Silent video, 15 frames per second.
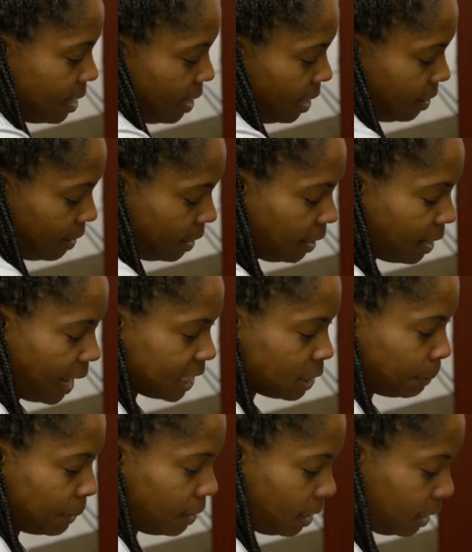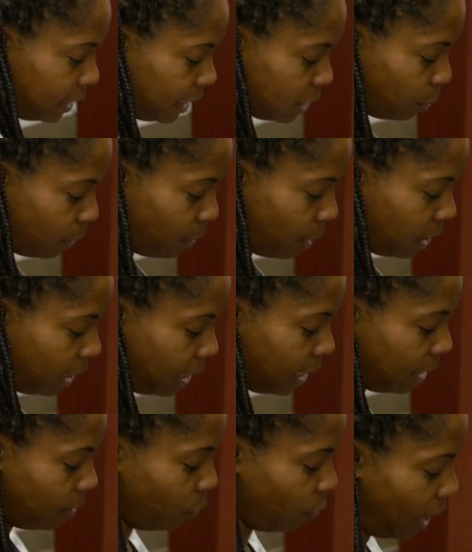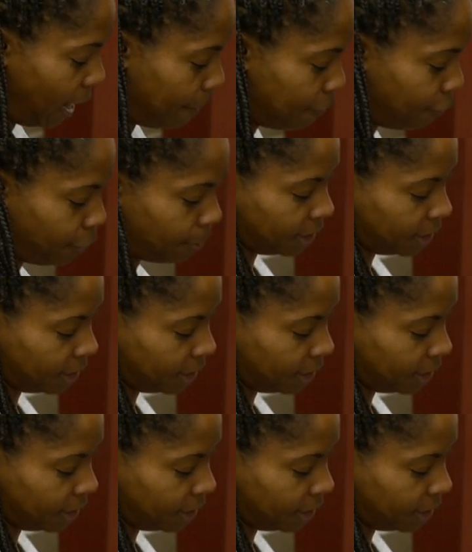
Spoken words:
And then last but not least, we want to wrap from